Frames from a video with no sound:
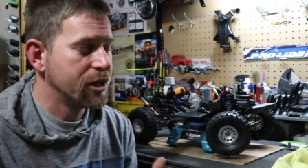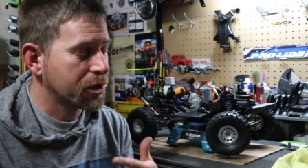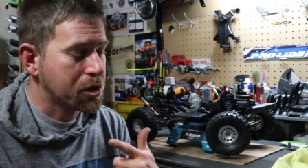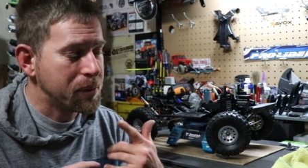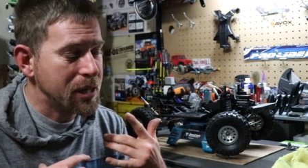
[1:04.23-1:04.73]

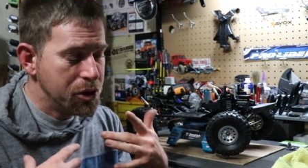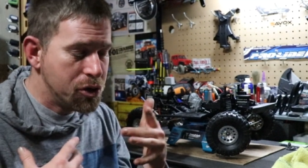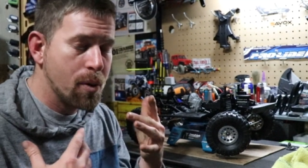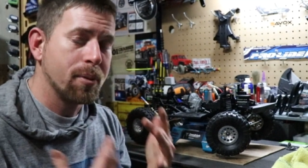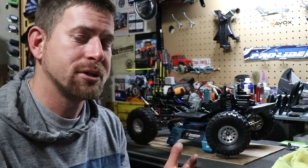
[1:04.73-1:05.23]
There could be
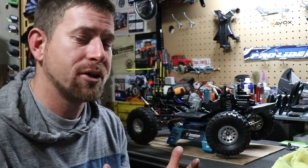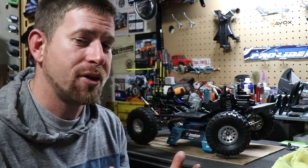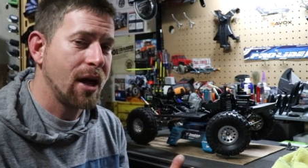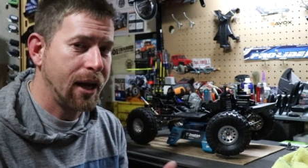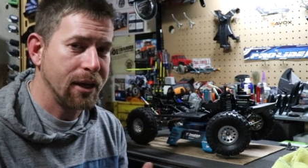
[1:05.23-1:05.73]
numerous
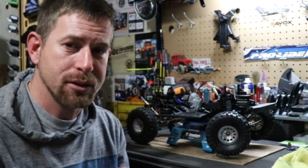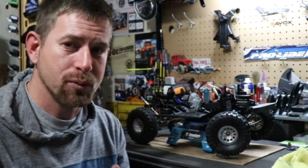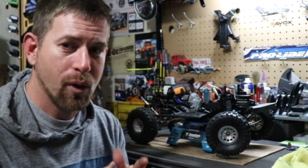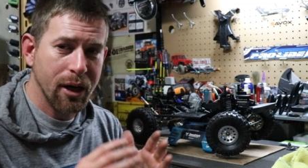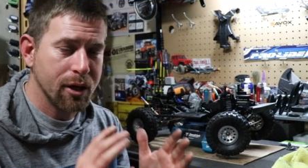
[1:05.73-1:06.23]
of
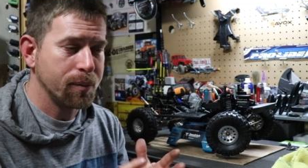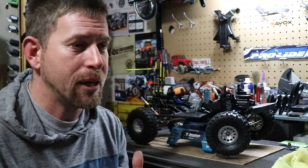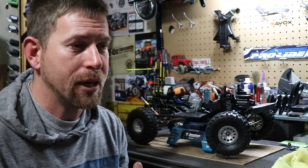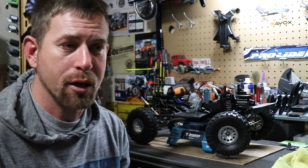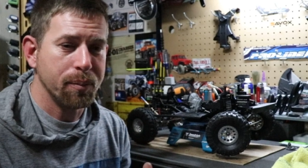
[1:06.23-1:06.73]
things what it could
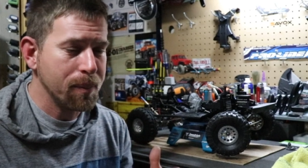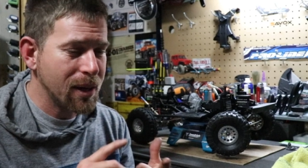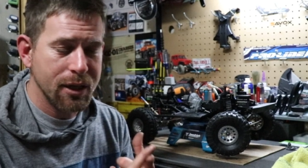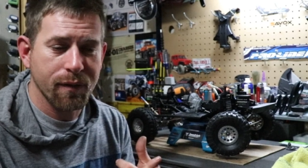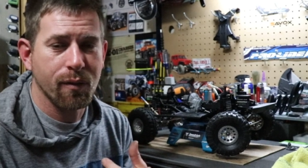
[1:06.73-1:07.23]
be. It could be
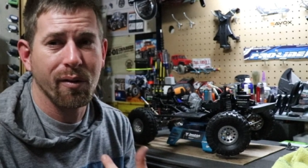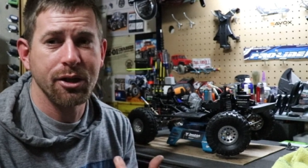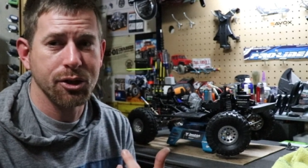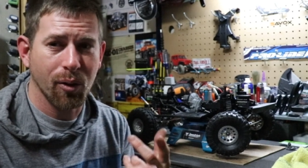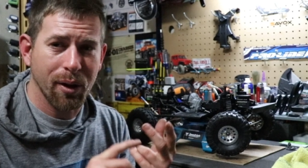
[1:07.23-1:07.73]
my
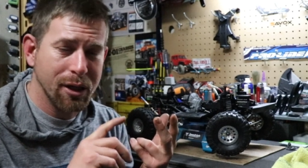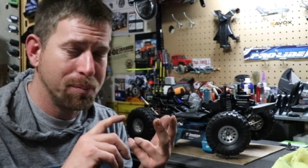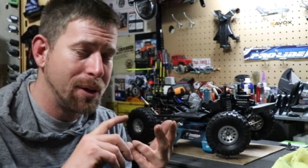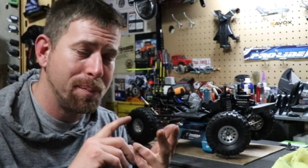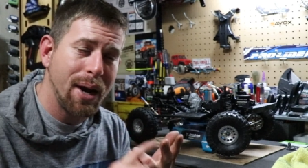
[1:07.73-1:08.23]
differential, it
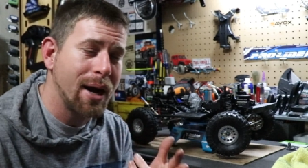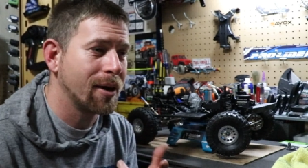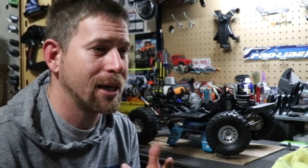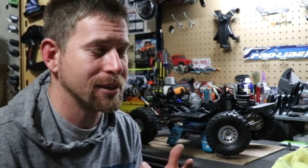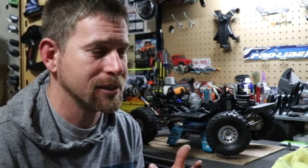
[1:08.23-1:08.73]
could be
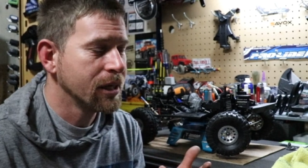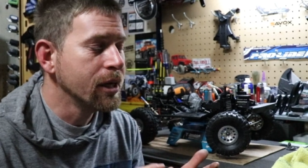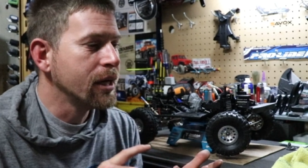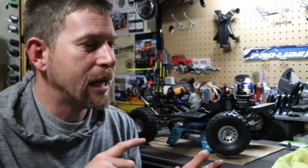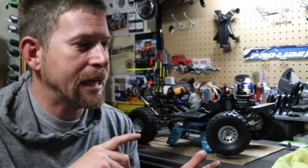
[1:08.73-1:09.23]
bearings,
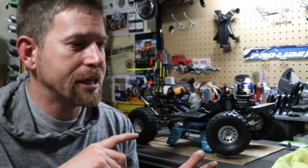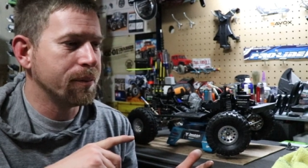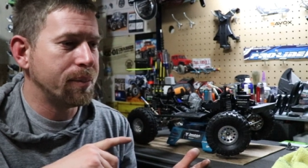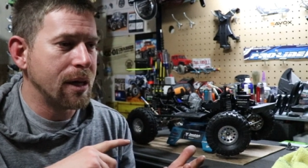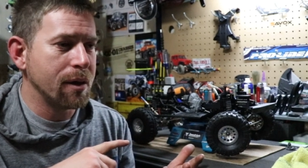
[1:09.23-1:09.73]
it
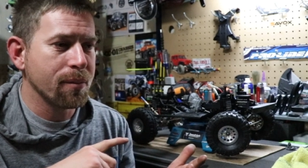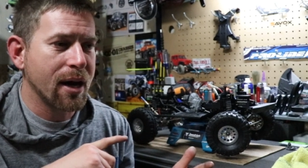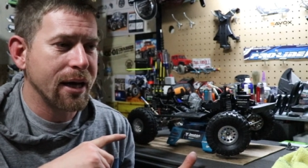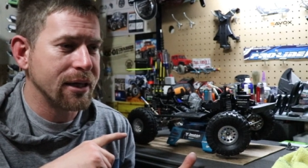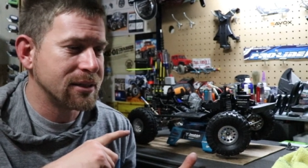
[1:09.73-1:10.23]
could be
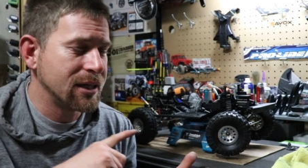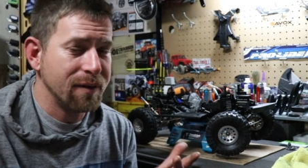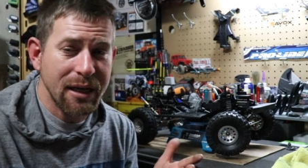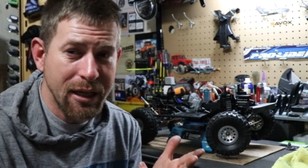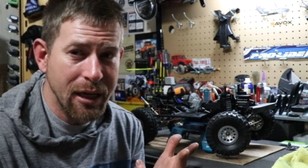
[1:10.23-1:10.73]
my
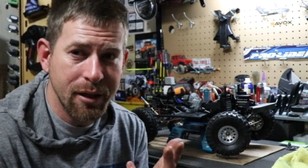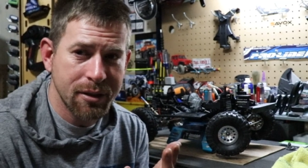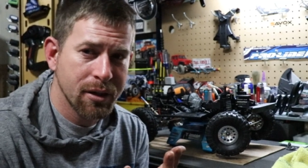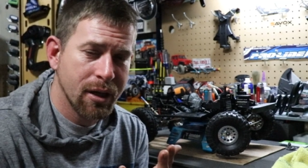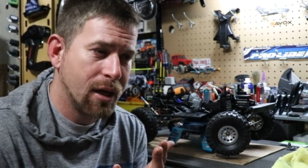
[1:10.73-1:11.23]
CVDs,